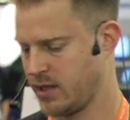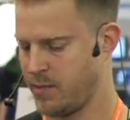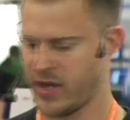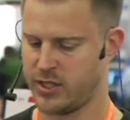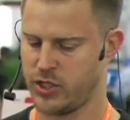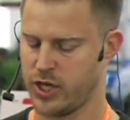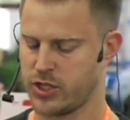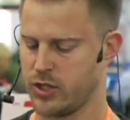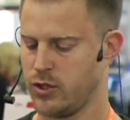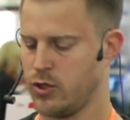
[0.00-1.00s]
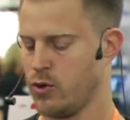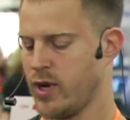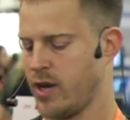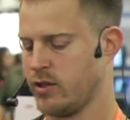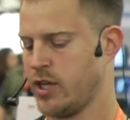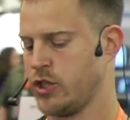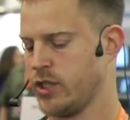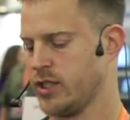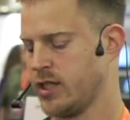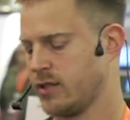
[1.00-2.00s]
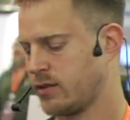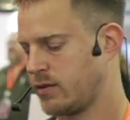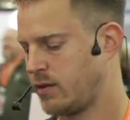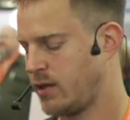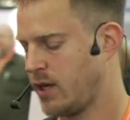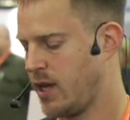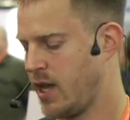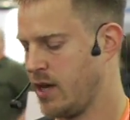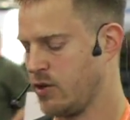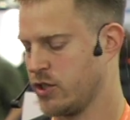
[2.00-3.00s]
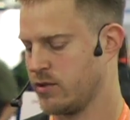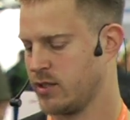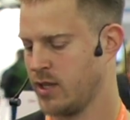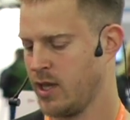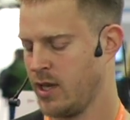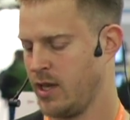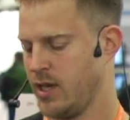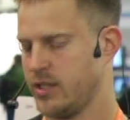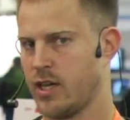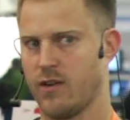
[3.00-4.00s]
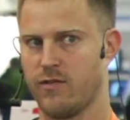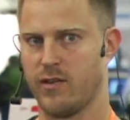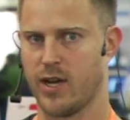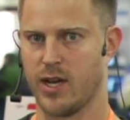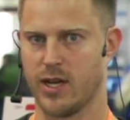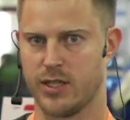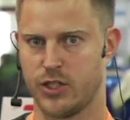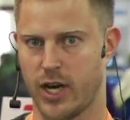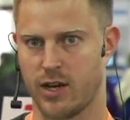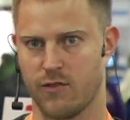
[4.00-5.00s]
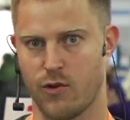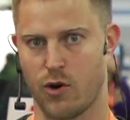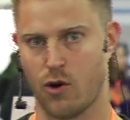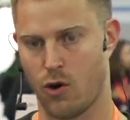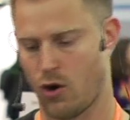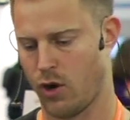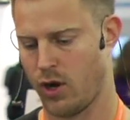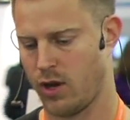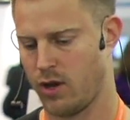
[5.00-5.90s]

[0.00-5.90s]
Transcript: dependency injection through the annotations, and you just, instead of checking for all